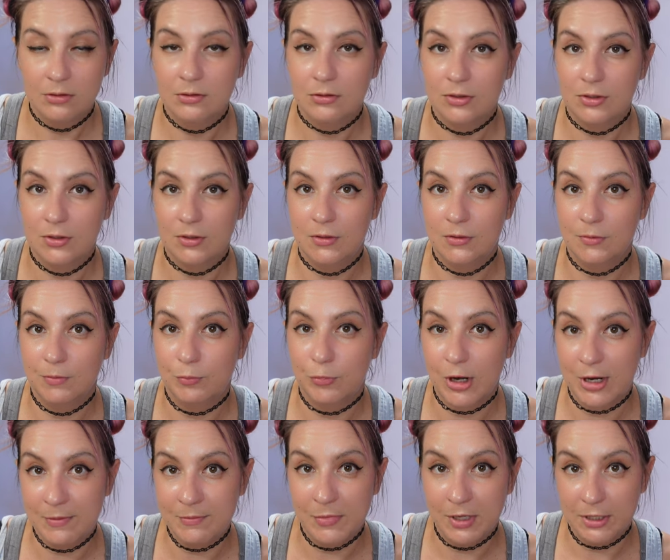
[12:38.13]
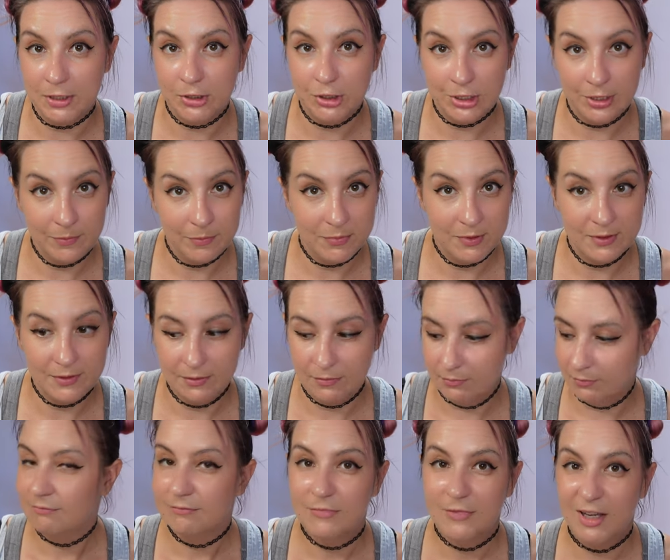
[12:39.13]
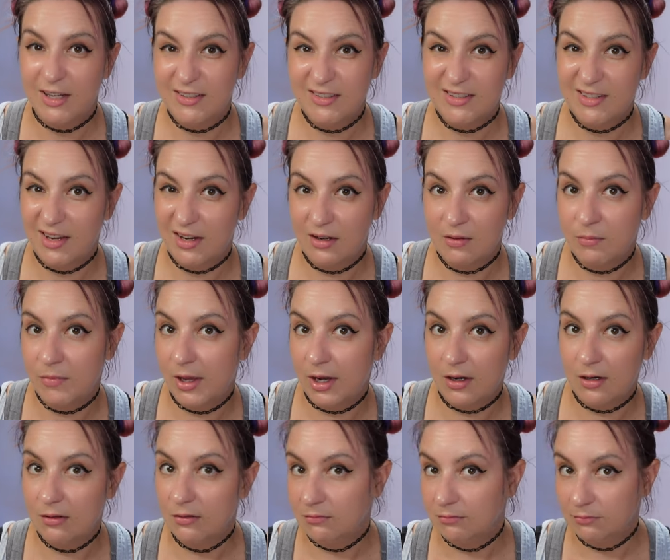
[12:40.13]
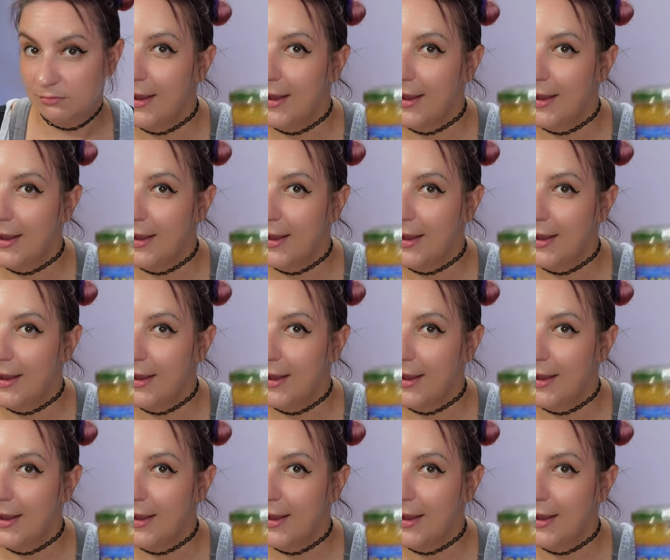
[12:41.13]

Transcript: to bread and butter chips. I just like them better.